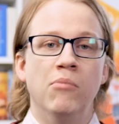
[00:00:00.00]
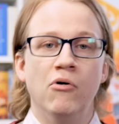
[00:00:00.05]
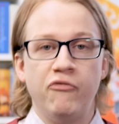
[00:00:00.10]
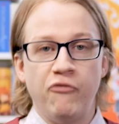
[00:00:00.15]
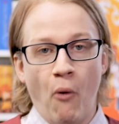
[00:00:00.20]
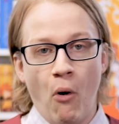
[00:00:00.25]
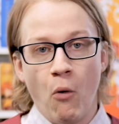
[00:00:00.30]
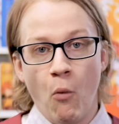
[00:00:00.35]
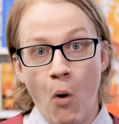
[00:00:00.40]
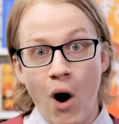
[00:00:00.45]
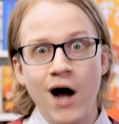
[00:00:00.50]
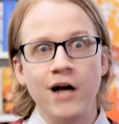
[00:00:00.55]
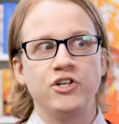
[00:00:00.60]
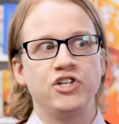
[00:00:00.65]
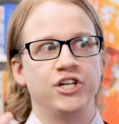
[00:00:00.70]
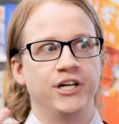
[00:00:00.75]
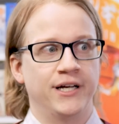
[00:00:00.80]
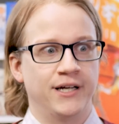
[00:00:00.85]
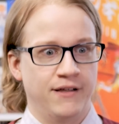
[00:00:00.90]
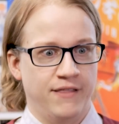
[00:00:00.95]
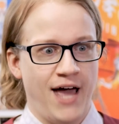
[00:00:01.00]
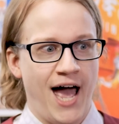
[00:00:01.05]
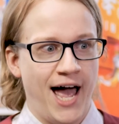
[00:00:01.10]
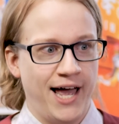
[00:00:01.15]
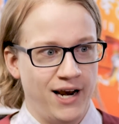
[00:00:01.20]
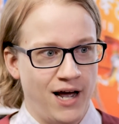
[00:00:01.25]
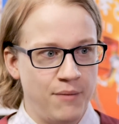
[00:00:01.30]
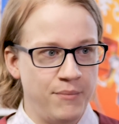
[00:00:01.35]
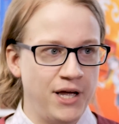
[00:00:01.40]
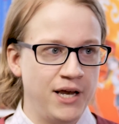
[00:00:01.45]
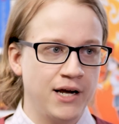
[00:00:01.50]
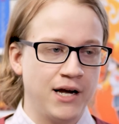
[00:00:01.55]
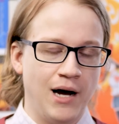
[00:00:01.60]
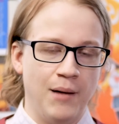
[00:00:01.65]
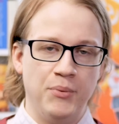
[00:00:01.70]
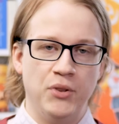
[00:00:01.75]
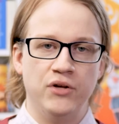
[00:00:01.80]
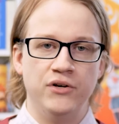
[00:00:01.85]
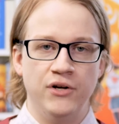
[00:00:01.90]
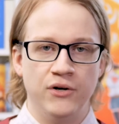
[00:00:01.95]
before watching that, I made a
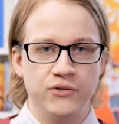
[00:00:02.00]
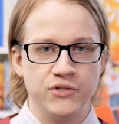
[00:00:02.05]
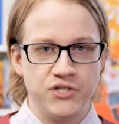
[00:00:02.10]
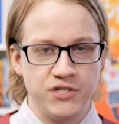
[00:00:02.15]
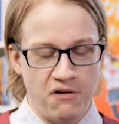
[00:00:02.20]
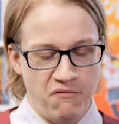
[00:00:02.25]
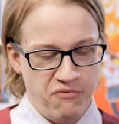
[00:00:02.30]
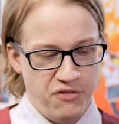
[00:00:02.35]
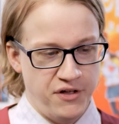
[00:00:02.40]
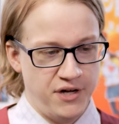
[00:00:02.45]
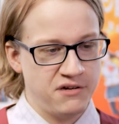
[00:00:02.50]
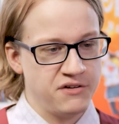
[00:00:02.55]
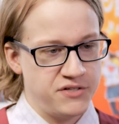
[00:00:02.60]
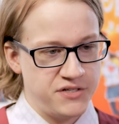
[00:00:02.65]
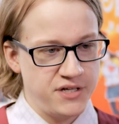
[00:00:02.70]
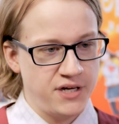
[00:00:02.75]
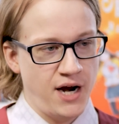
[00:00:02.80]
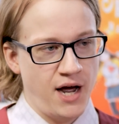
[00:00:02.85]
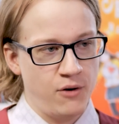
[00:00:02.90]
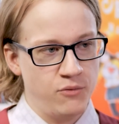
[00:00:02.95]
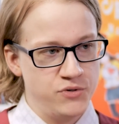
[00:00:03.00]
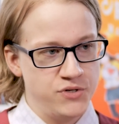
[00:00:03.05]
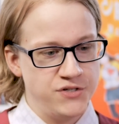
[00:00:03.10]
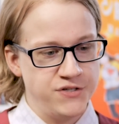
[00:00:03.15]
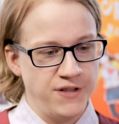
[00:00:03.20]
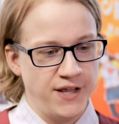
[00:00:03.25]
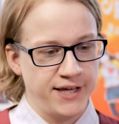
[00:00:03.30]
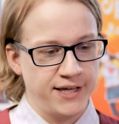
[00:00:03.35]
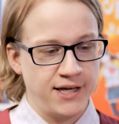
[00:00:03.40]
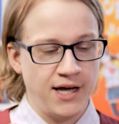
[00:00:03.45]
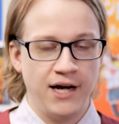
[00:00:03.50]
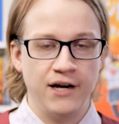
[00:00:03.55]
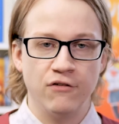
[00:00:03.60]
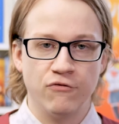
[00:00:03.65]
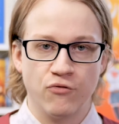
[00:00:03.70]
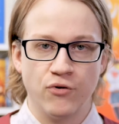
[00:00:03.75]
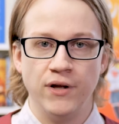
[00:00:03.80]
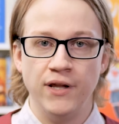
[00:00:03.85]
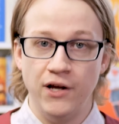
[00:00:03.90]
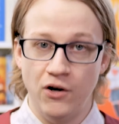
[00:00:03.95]
couple of notes of things that I was, like, kind
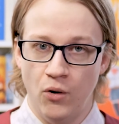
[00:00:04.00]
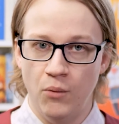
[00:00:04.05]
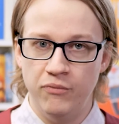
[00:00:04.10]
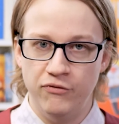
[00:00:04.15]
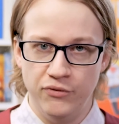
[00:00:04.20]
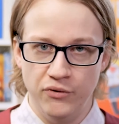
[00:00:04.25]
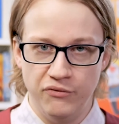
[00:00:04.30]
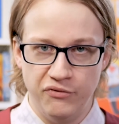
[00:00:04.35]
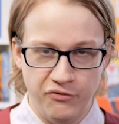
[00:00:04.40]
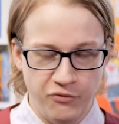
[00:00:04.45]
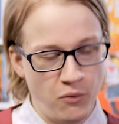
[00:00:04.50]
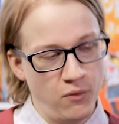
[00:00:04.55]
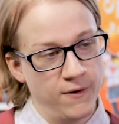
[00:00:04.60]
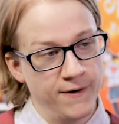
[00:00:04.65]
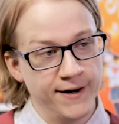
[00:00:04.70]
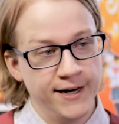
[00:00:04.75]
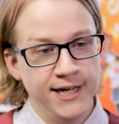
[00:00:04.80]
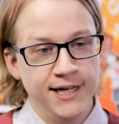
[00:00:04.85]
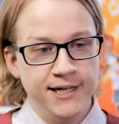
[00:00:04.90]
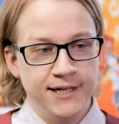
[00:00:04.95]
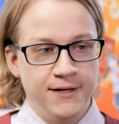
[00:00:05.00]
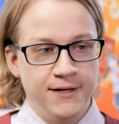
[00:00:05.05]
of really hopeful for.